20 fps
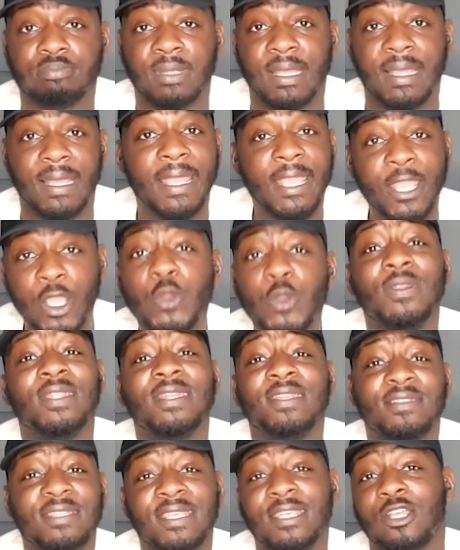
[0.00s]

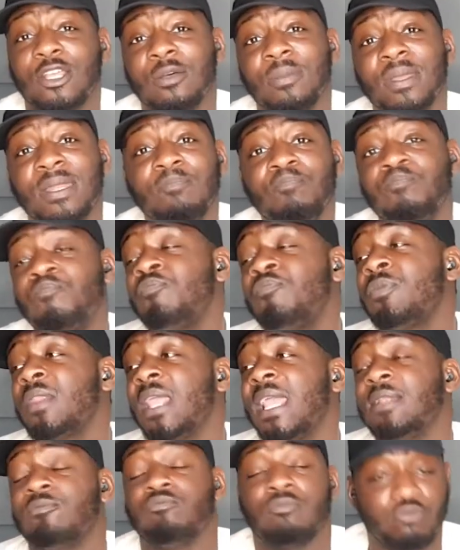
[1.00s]
didn't see it coming?
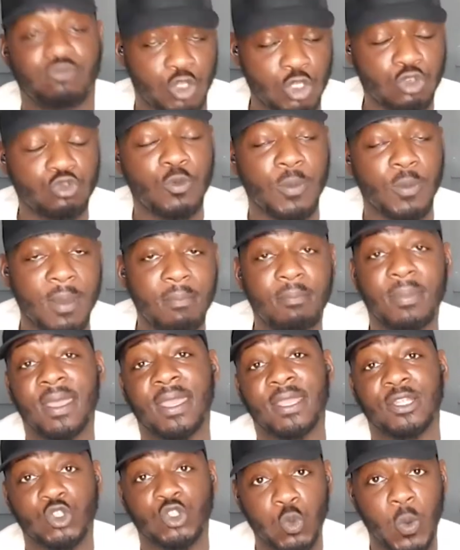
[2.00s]
Just remember,
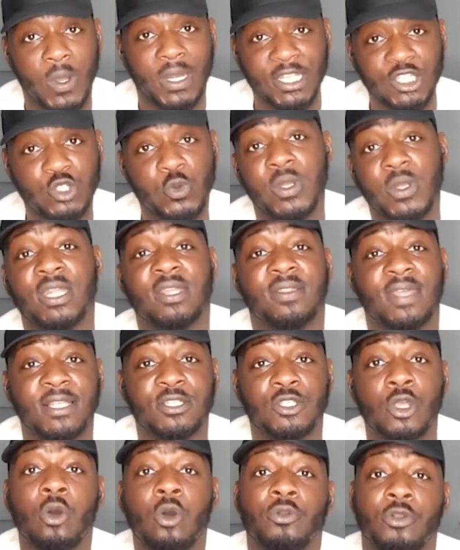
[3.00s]
in 2020, they
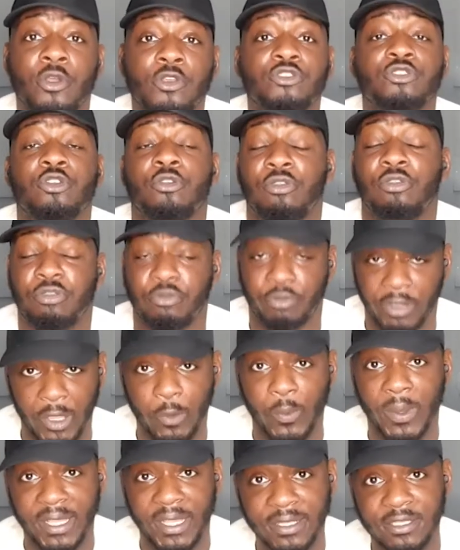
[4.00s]
told us 3
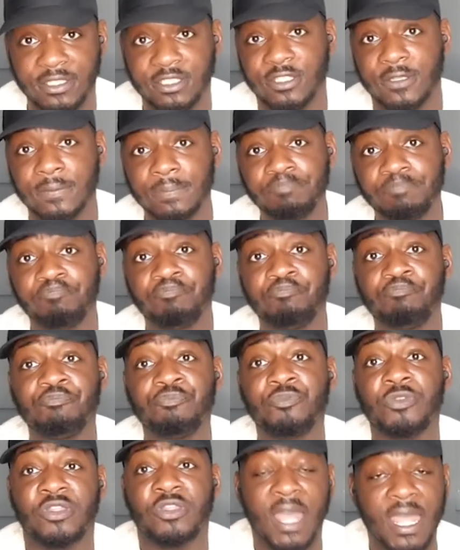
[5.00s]
weeks.
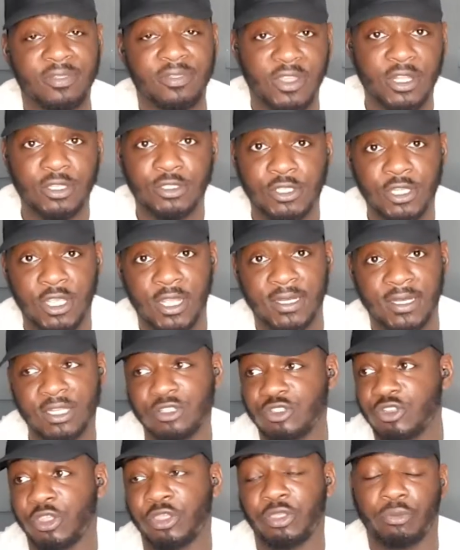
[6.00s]
That then turned
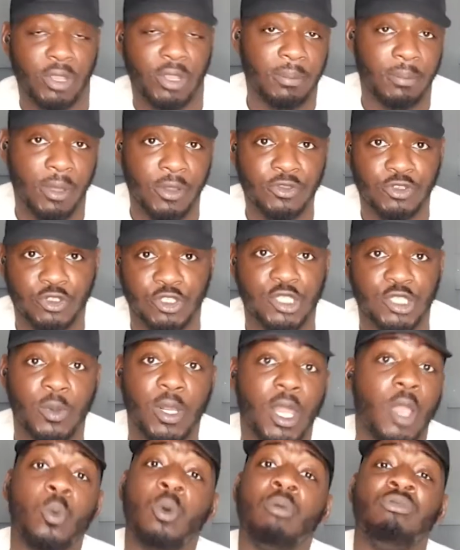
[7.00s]
into 3 months because they were
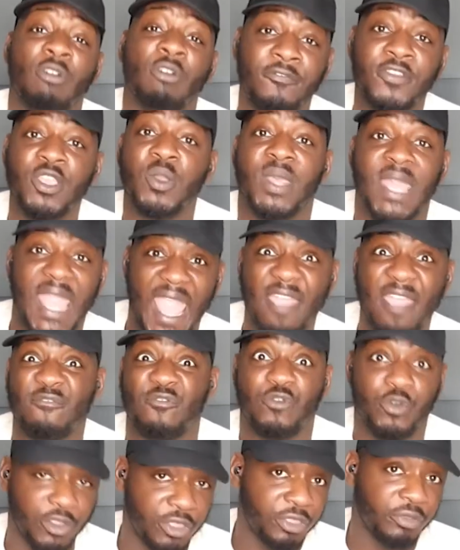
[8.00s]
like, we'll review it
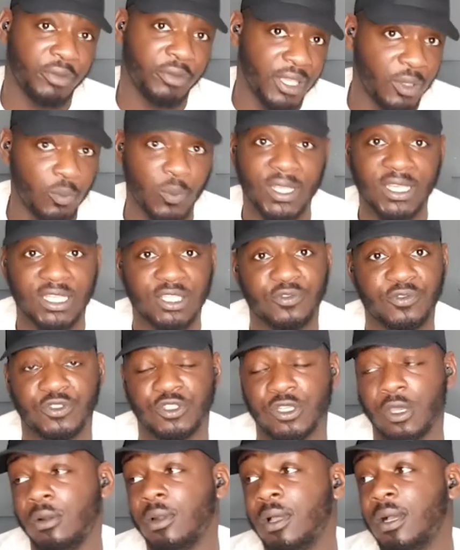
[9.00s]
every 3 weeks for
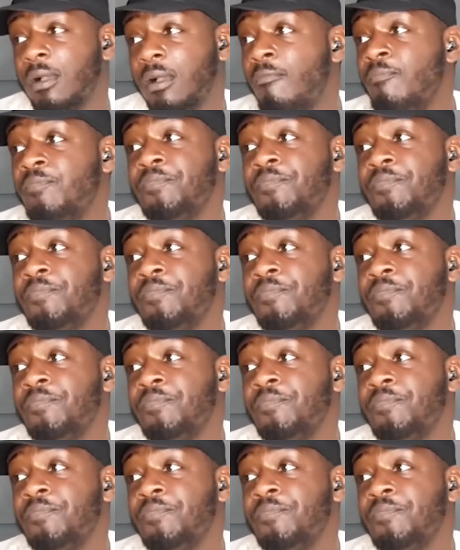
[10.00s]
so long.